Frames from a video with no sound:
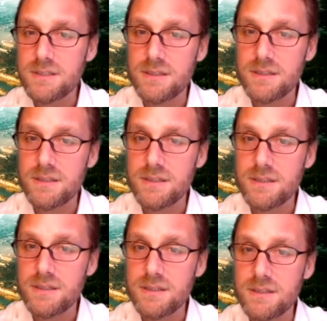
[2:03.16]

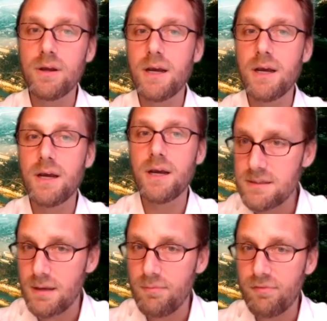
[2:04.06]
invoices in an
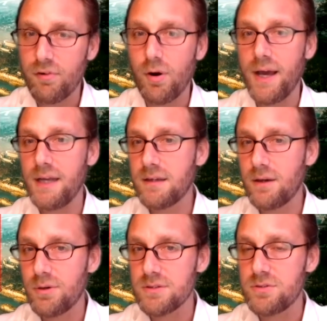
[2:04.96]
accounting system
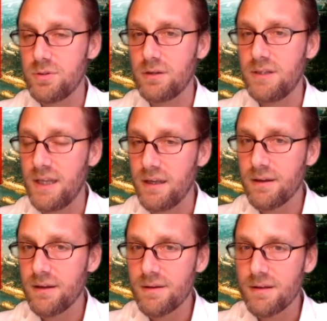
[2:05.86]
for 8 hours during the
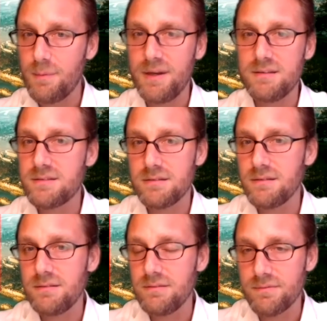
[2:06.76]
day. I mean,
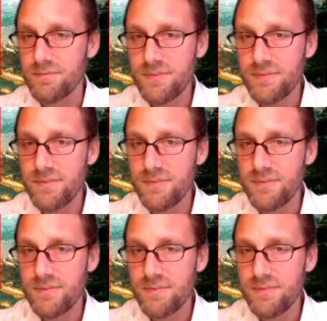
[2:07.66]
it's